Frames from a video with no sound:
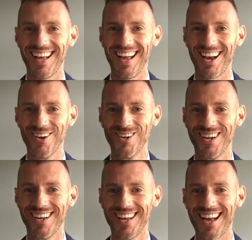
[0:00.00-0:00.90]
Hello,
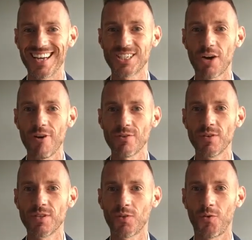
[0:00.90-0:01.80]
as Director
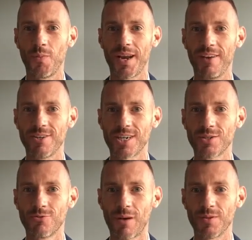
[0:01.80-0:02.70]
of Sixth Form here at
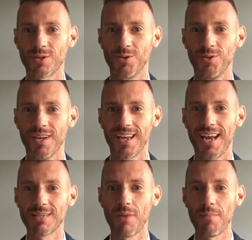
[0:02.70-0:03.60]
Chesham Grammar School,
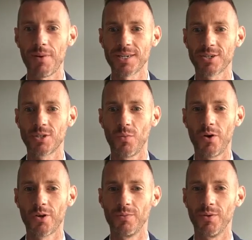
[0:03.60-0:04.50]
it's my pleasure to
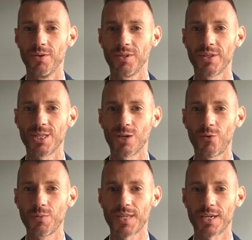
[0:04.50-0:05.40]
welcome you to the Sixth
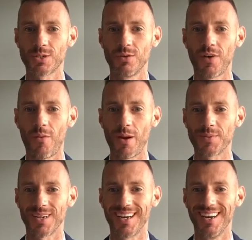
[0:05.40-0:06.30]
Form section of our
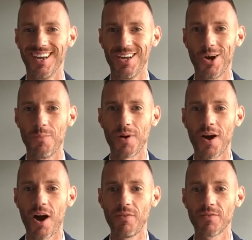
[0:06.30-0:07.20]
website on
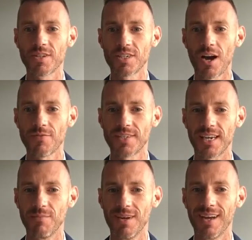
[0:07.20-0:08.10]
behalf of the staff
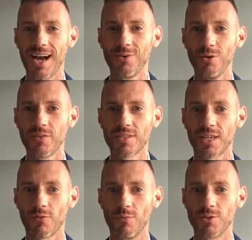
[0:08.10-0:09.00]
team and all of the
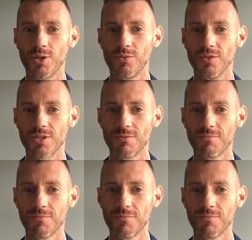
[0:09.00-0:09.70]
Sixth Form students.